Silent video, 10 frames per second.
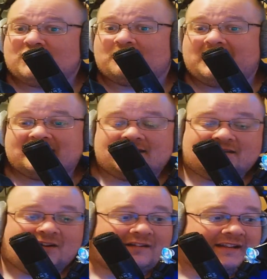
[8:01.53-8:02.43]
or
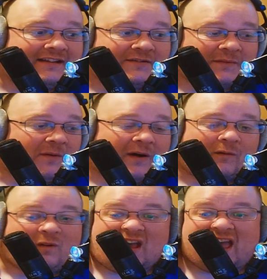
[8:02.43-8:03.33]
business colleagues or
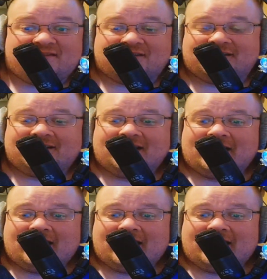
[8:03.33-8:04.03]
whatever.